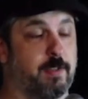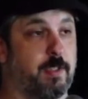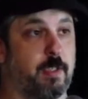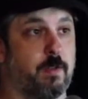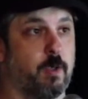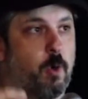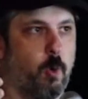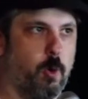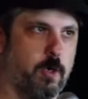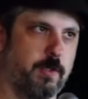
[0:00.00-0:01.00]
in the
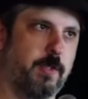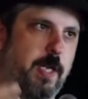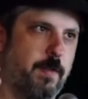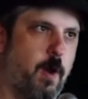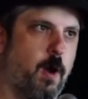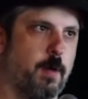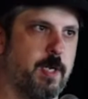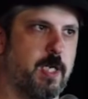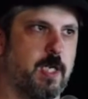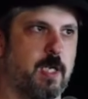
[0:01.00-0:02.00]
chords and the
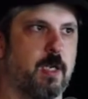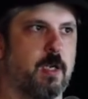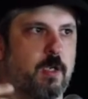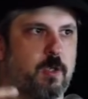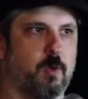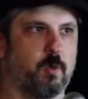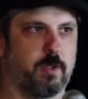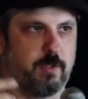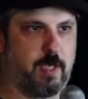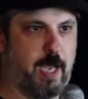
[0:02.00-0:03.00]
harmony you
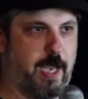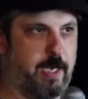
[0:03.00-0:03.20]
decide